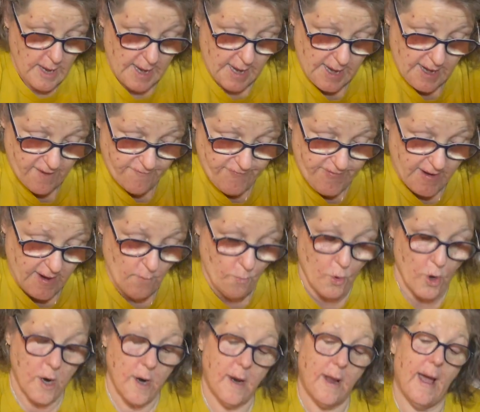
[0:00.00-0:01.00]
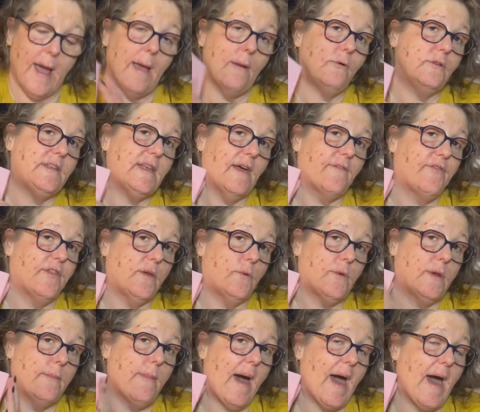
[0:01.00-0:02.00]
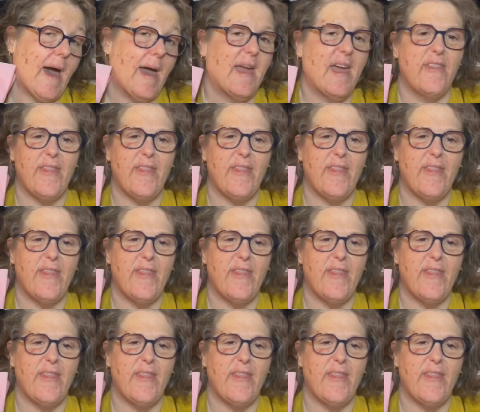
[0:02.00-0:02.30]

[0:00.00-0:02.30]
and if they work, I will definitely rebuy.